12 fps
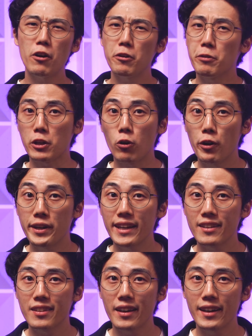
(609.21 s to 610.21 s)
on
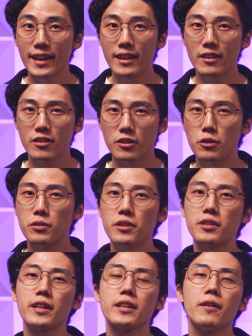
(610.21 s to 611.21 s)
recording settings,
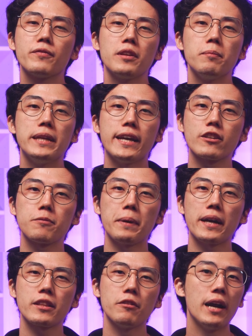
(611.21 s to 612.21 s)
users can comfortably
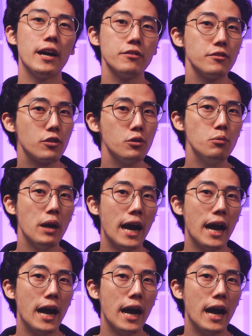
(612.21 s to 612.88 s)
expect around 2